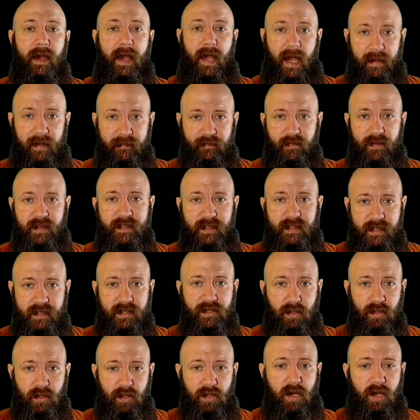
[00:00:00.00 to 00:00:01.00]
Every
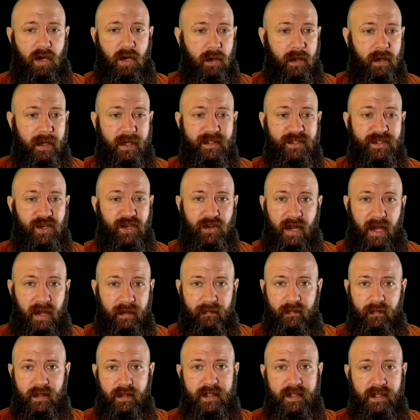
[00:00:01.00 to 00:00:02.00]
single law is on
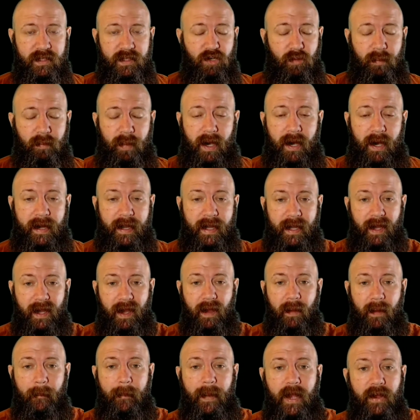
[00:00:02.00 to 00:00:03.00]
every single body,
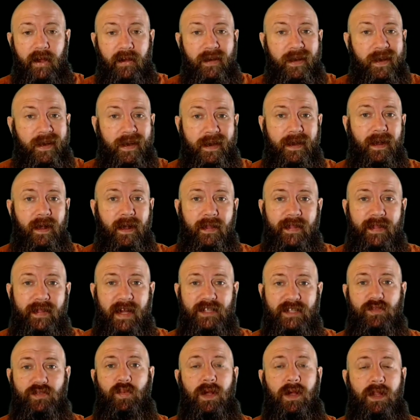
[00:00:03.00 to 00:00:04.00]
period.
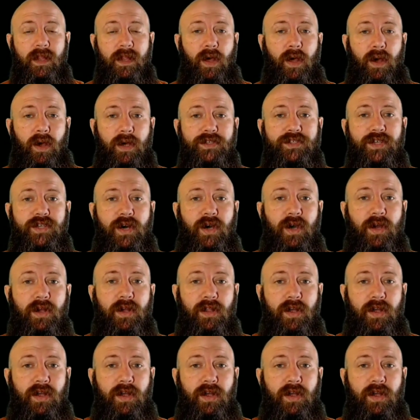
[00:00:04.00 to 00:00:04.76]
That's what laws are.